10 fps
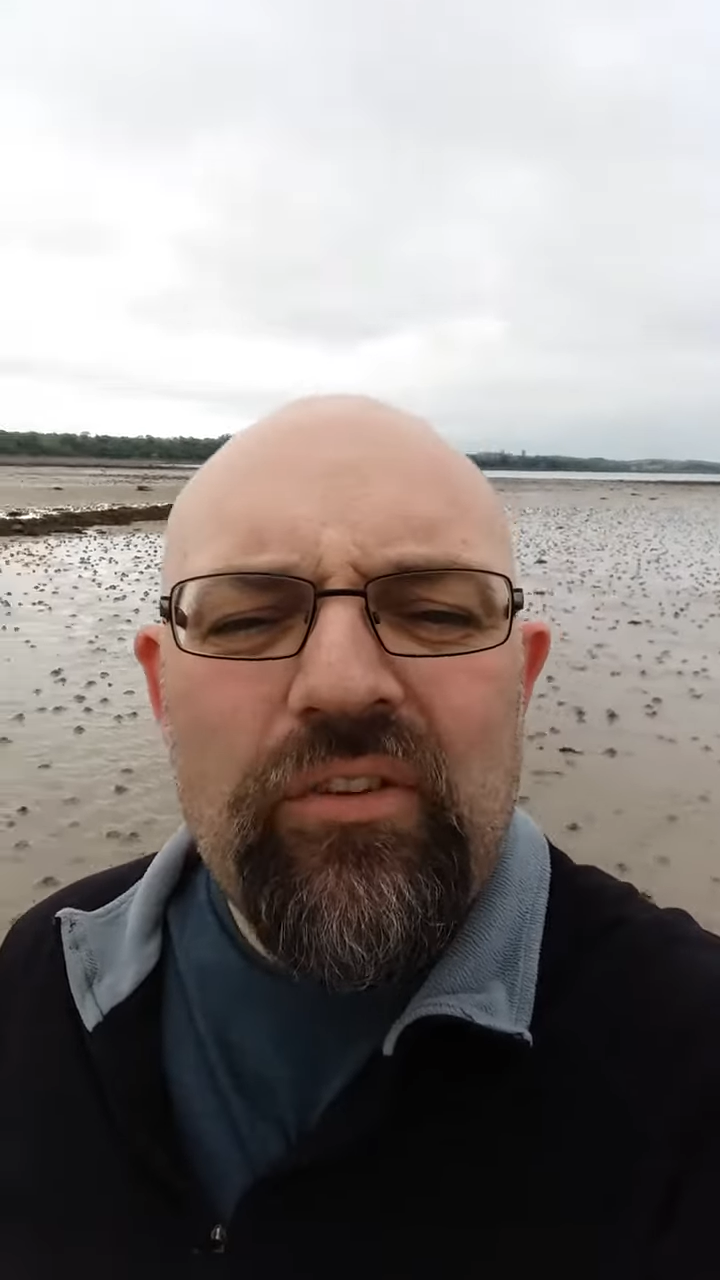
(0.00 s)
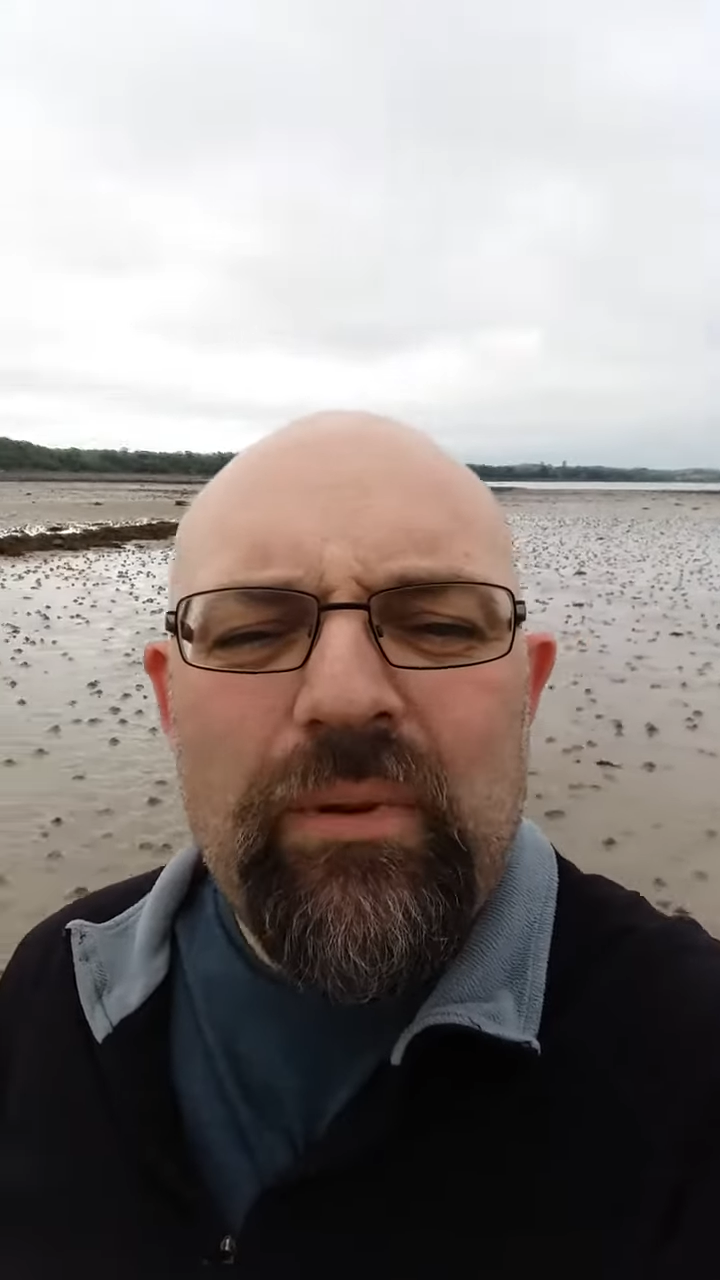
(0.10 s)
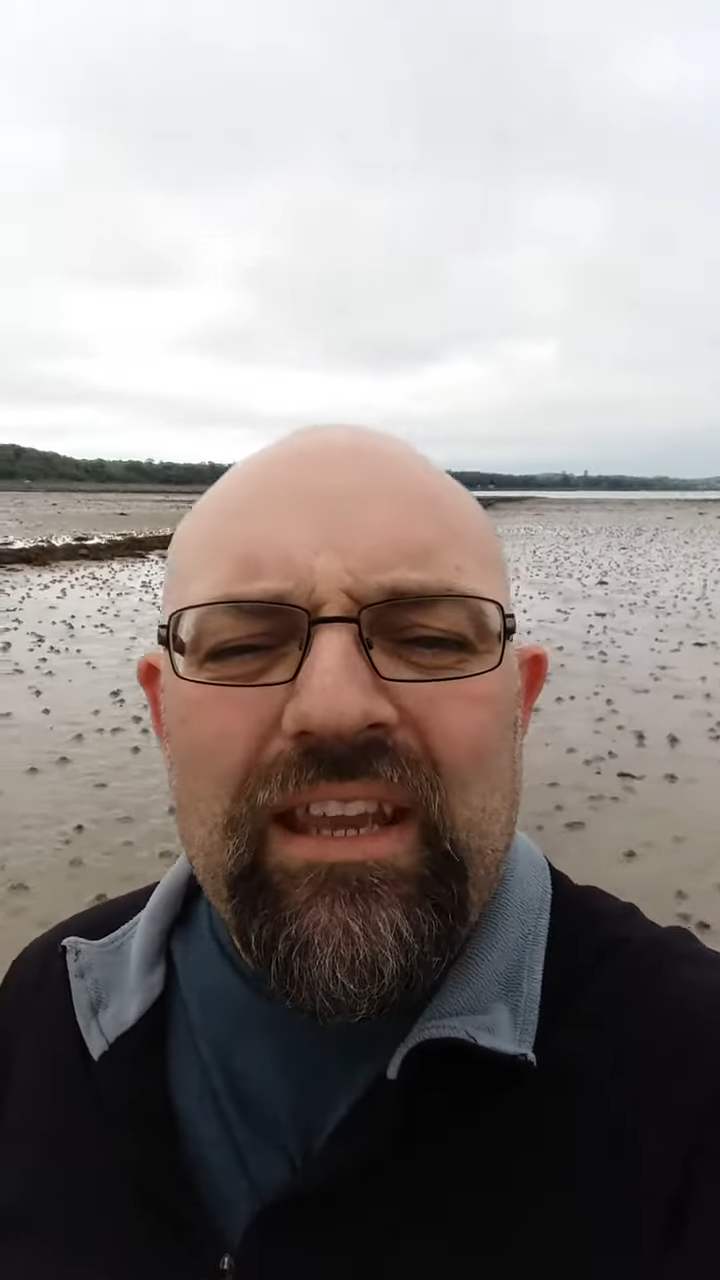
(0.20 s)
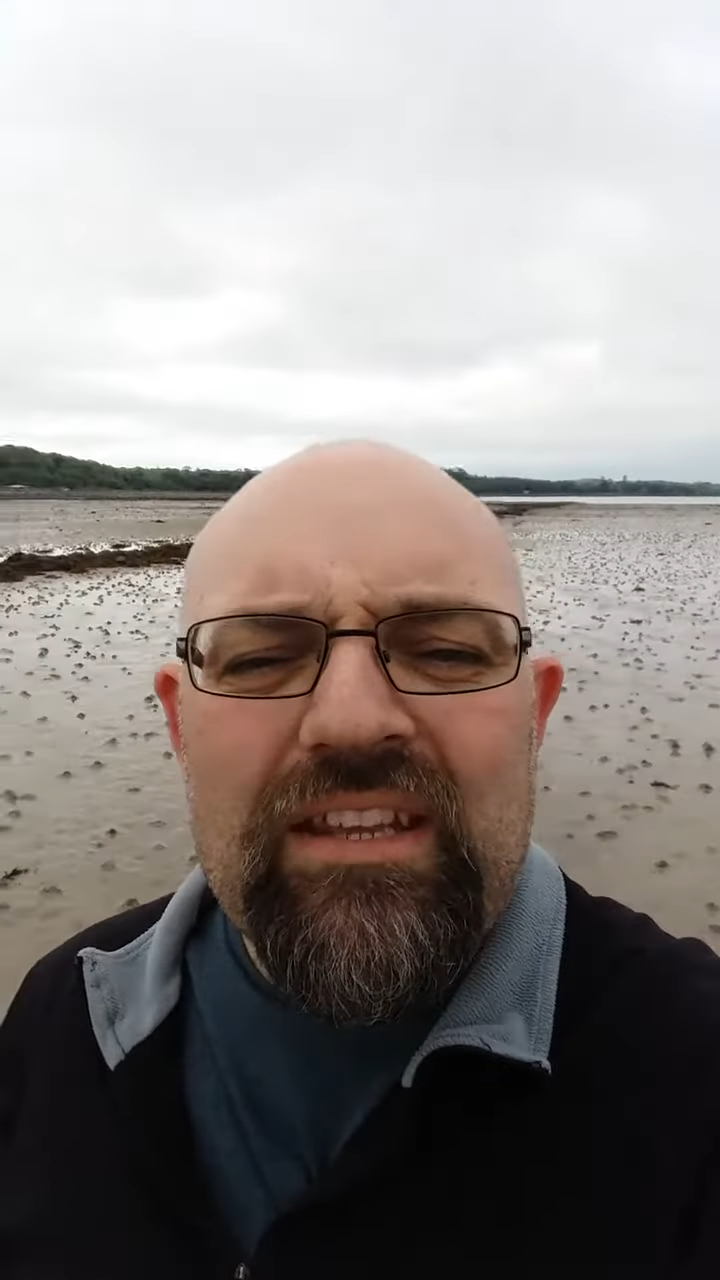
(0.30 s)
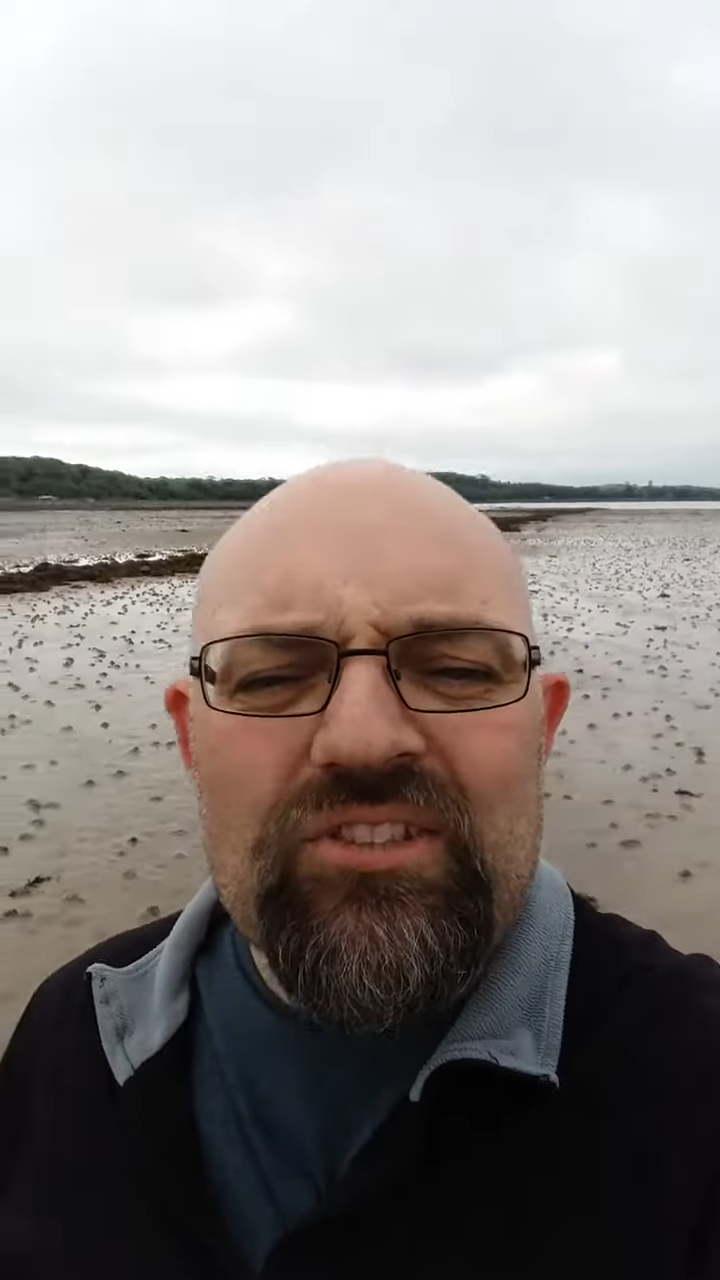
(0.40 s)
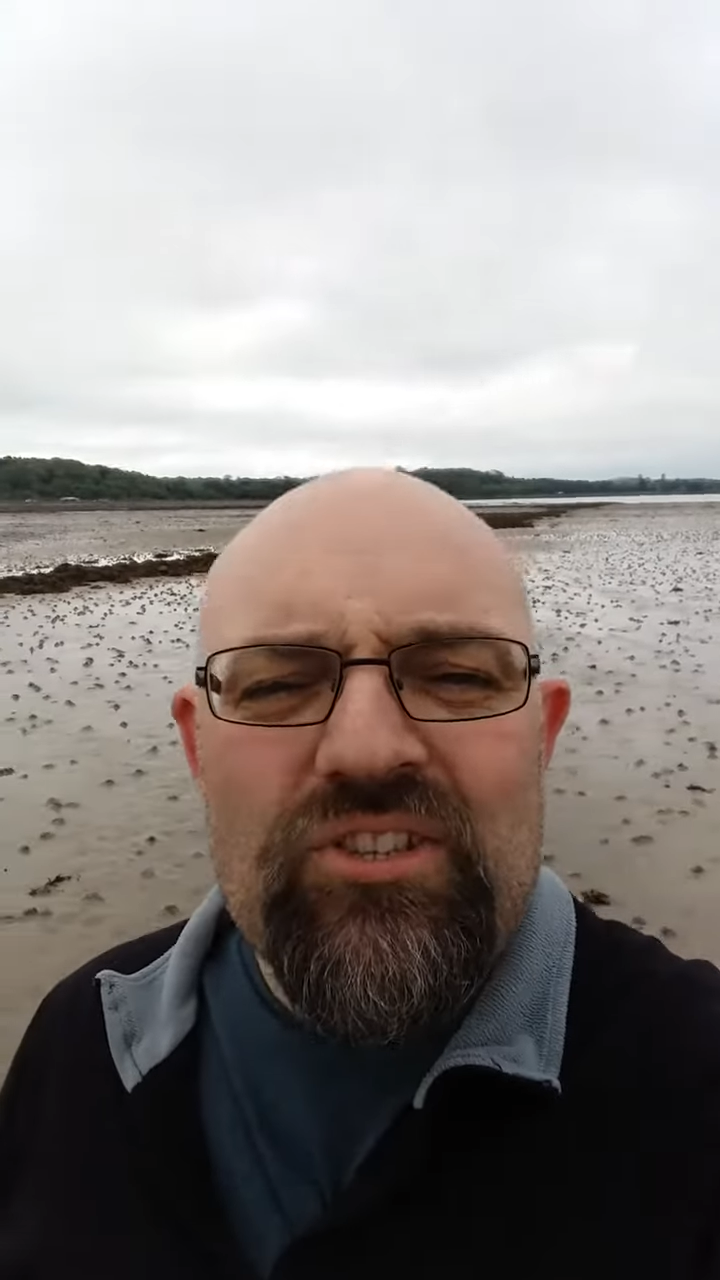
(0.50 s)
to be in